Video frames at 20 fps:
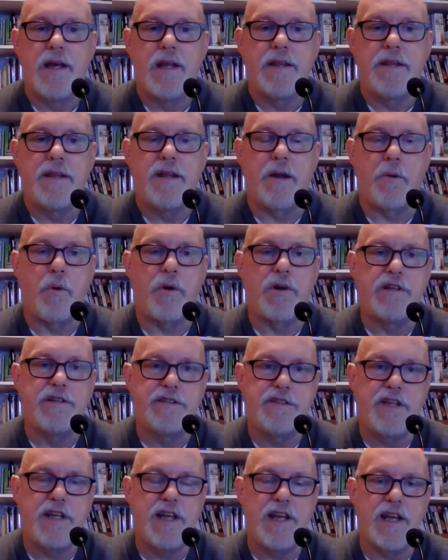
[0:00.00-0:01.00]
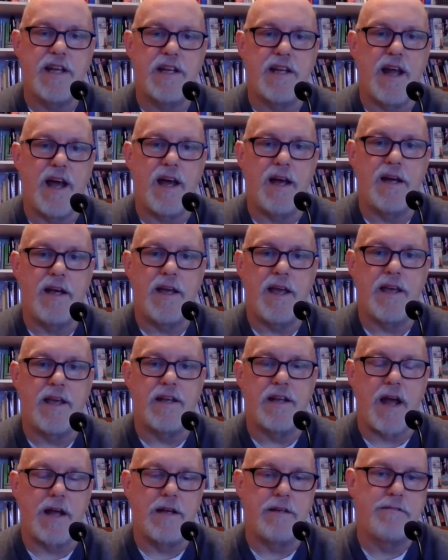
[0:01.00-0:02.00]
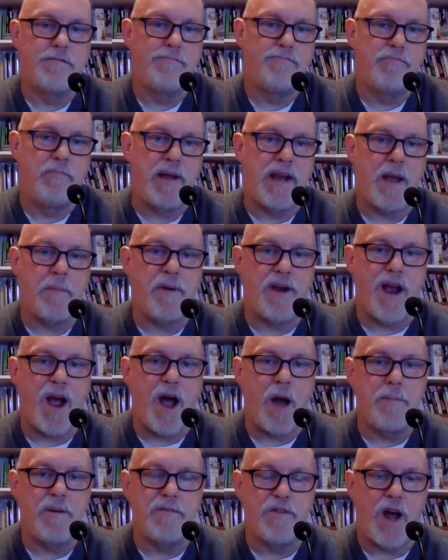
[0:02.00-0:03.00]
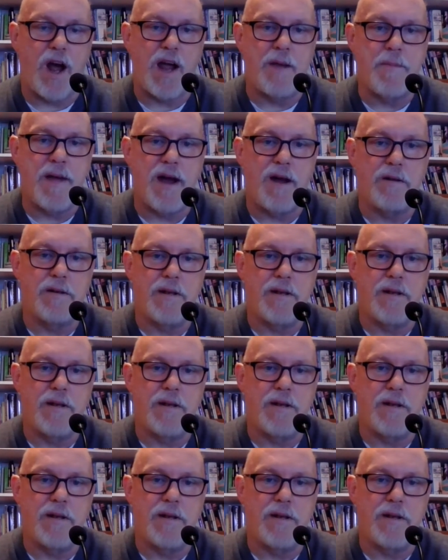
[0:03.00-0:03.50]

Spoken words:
that I wanted to see, and I'd pick up a copy of Time Out,